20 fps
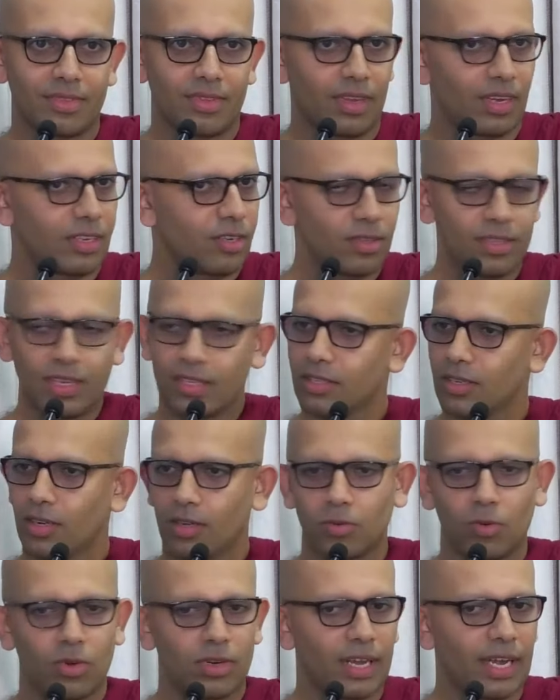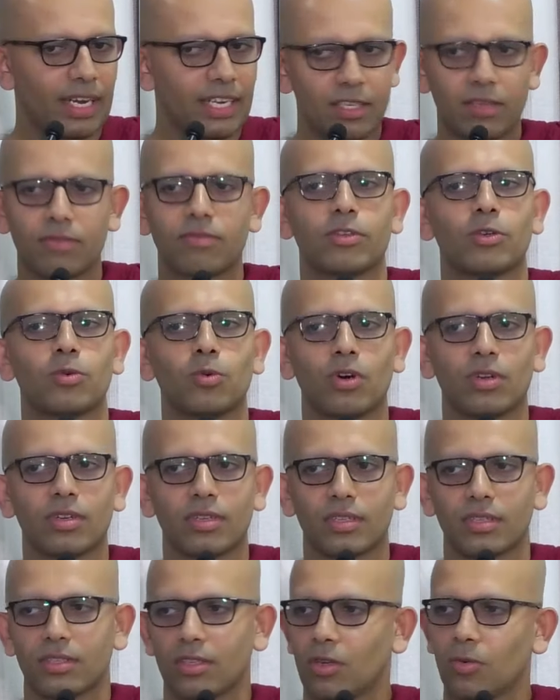I know that's not what any of you
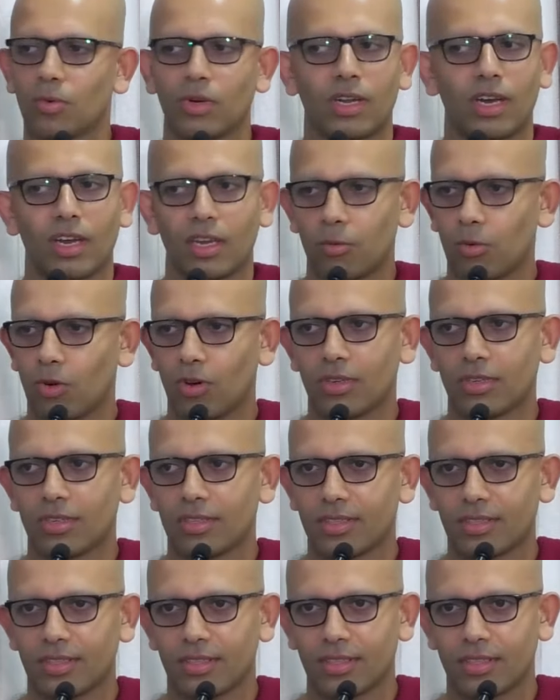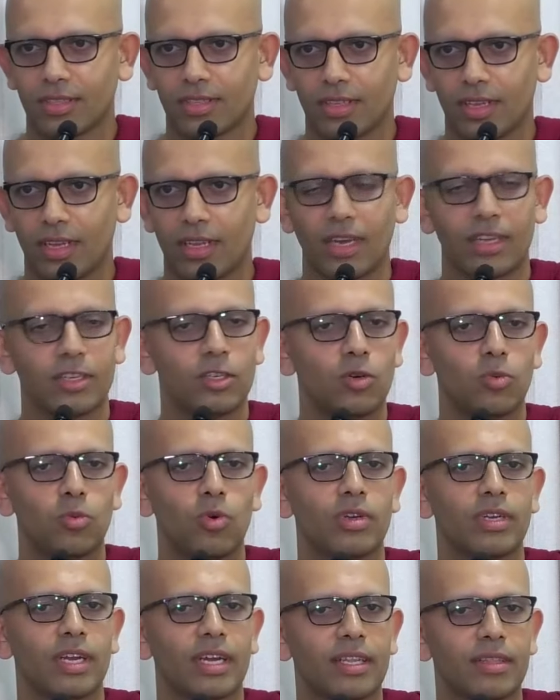want. It's not what I want. And I don't
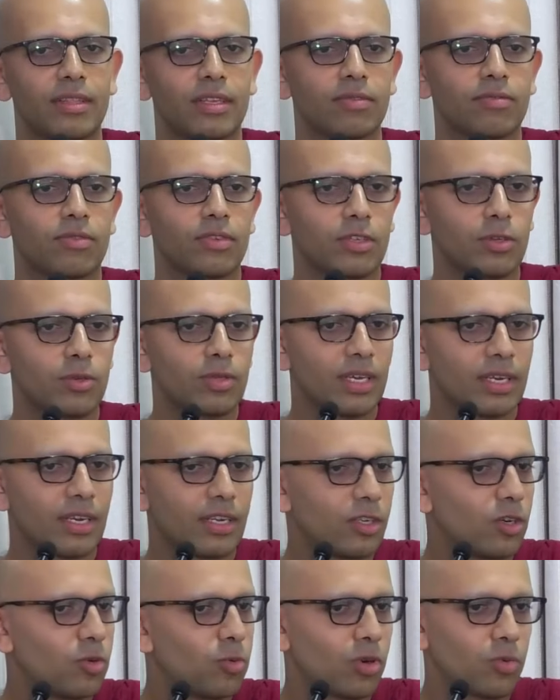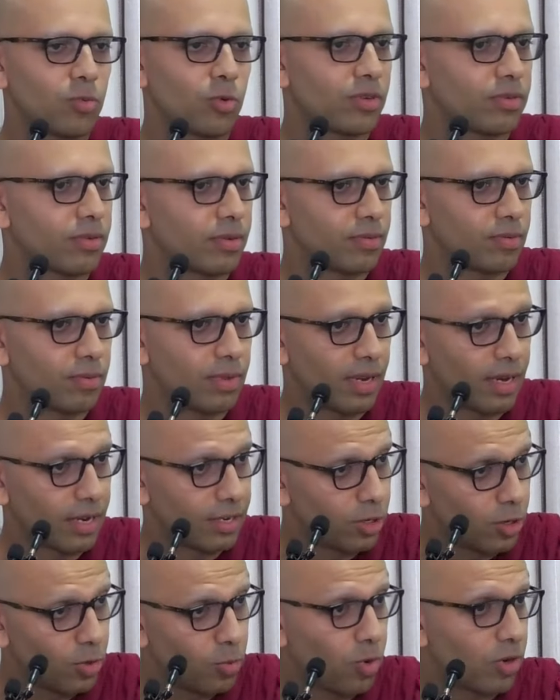want anything for you that I don't want, want that I
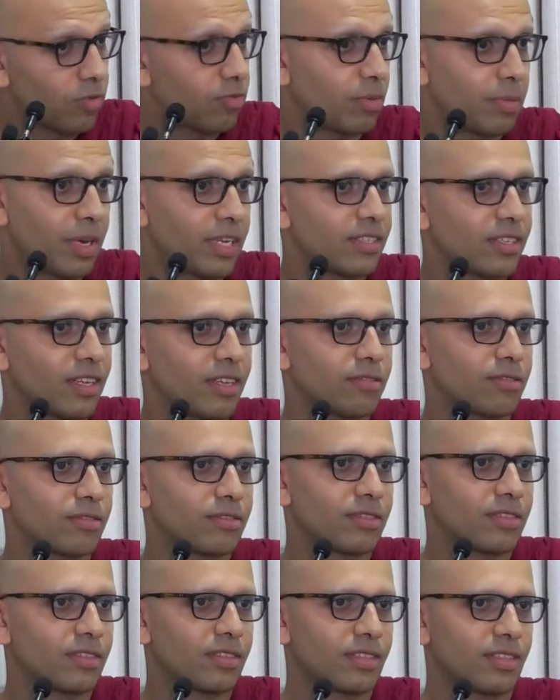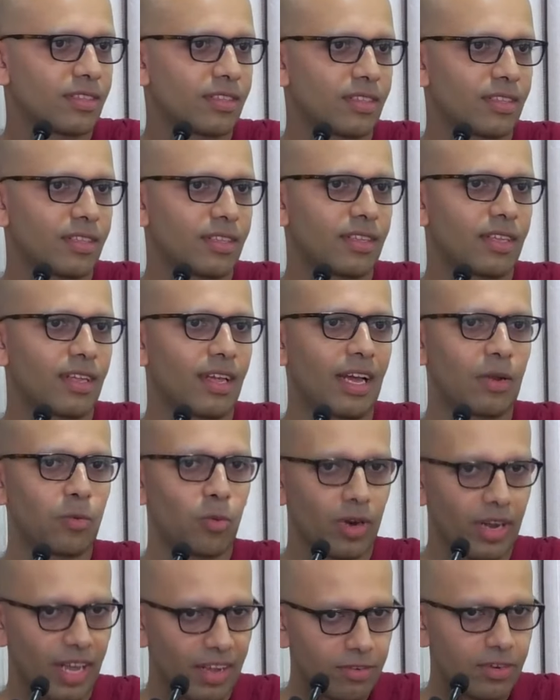don't want for myself. And
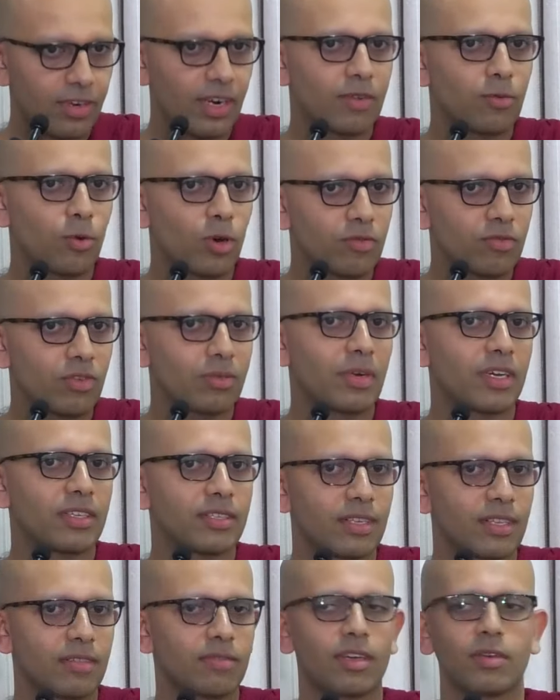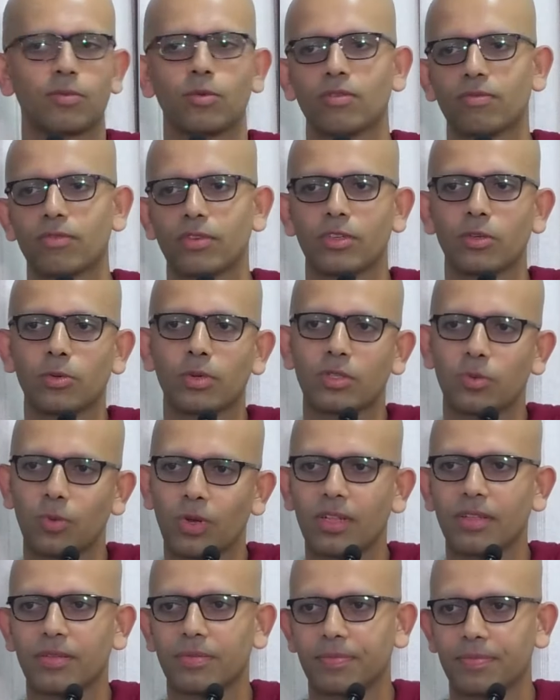whatever I want for myself, I want for you as
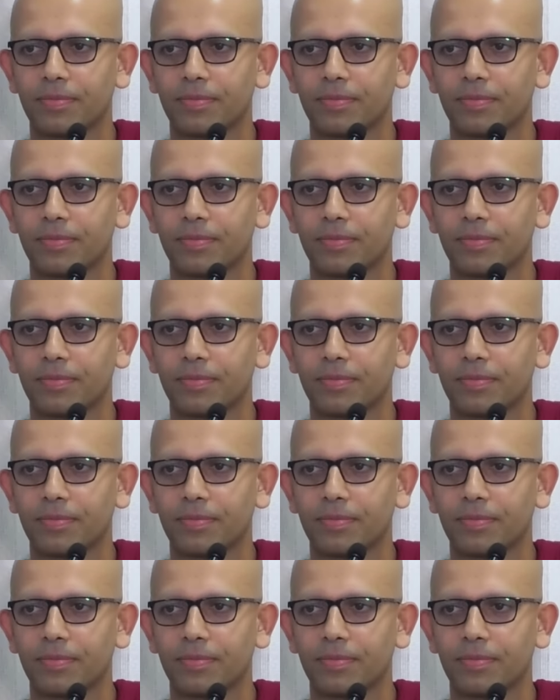well.